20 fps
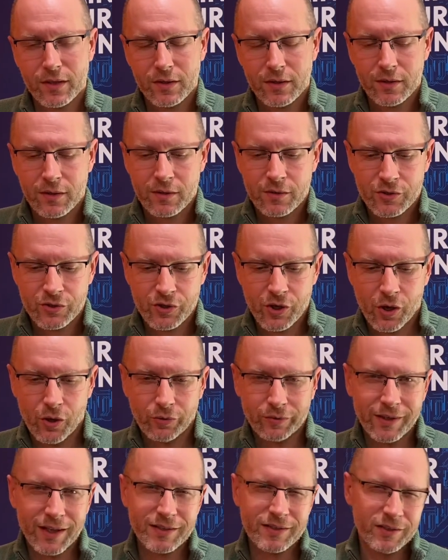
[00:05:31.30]
So
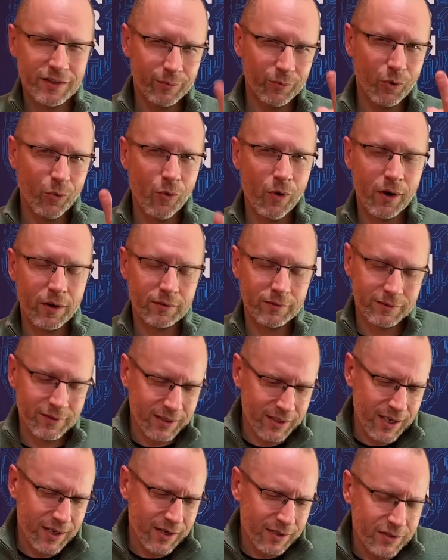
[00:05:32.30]
that's number 1.
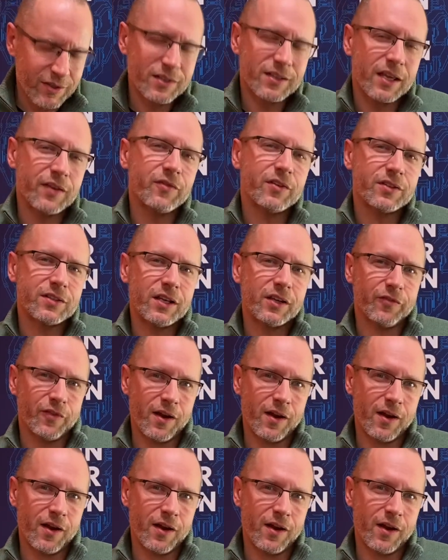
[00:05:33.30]
Just give yourself